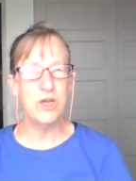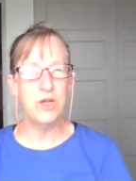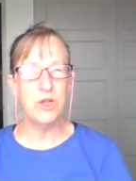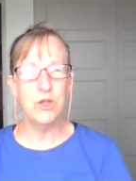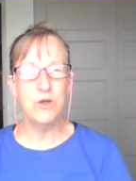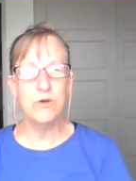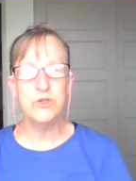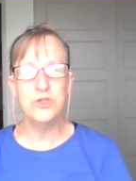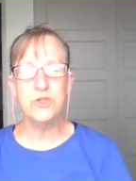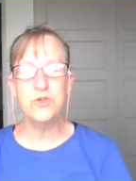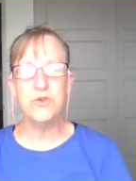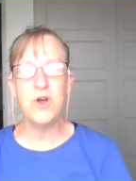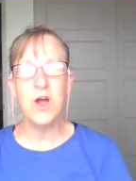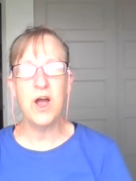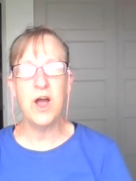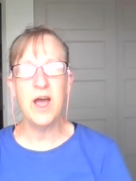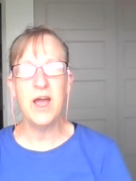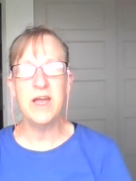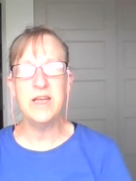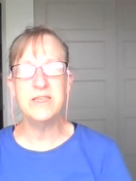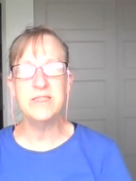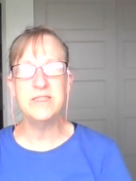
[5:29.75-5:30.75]
close your
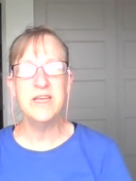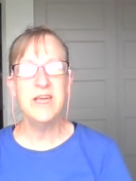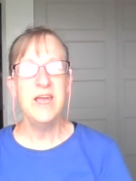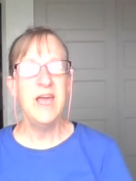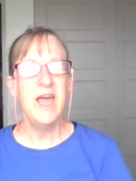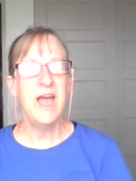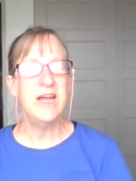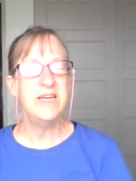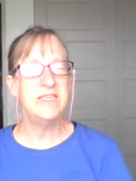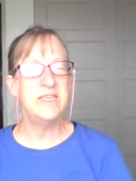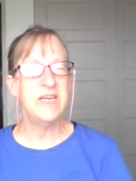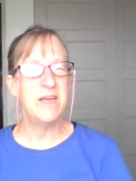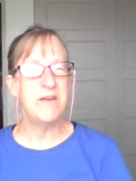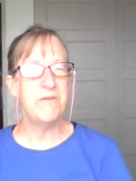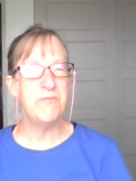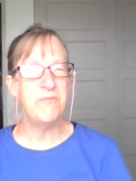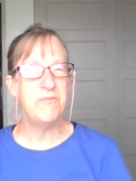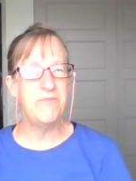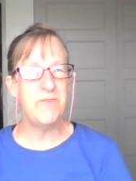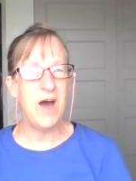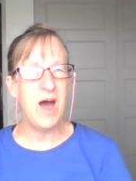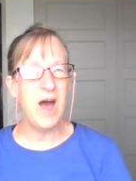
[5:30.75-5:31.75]
eyes and take
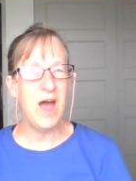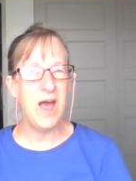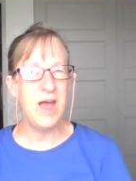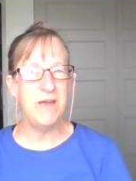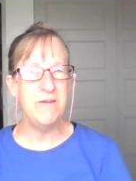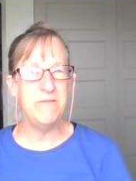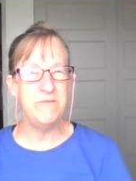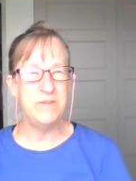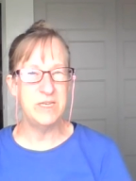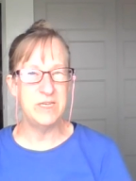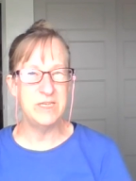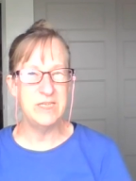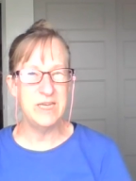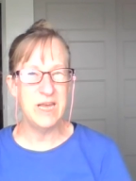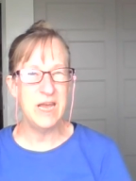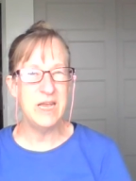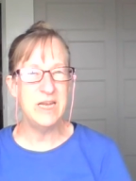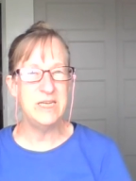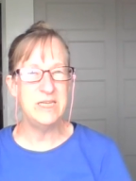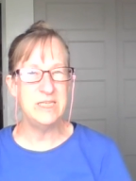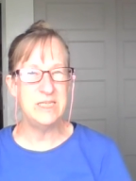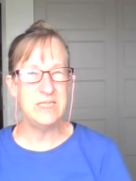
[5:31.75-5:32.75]
five to
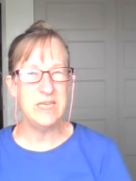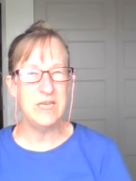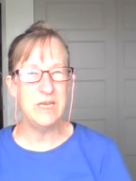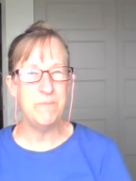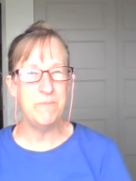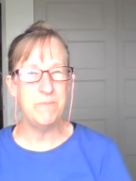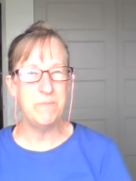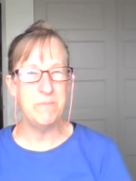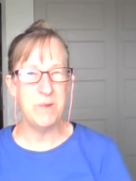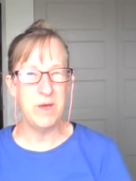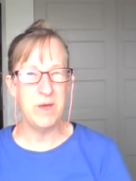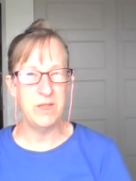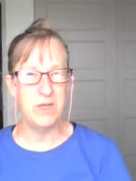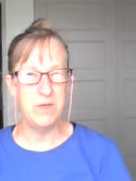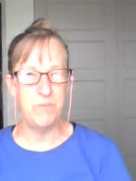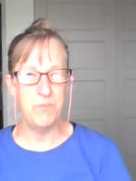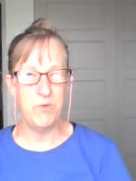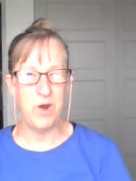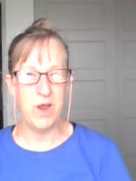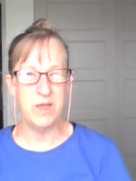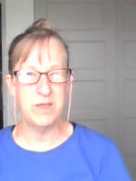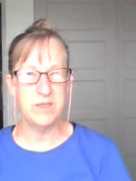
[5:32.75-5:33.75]
ten deep belly
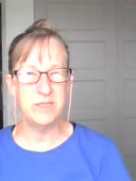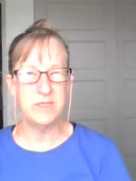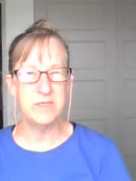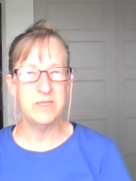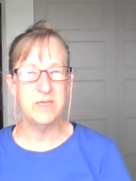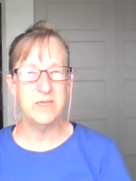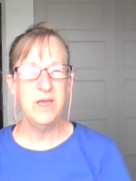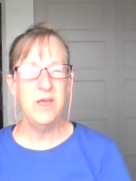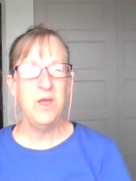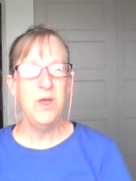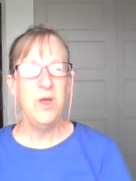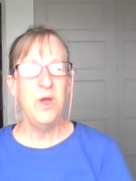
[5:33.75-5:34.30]
breaths.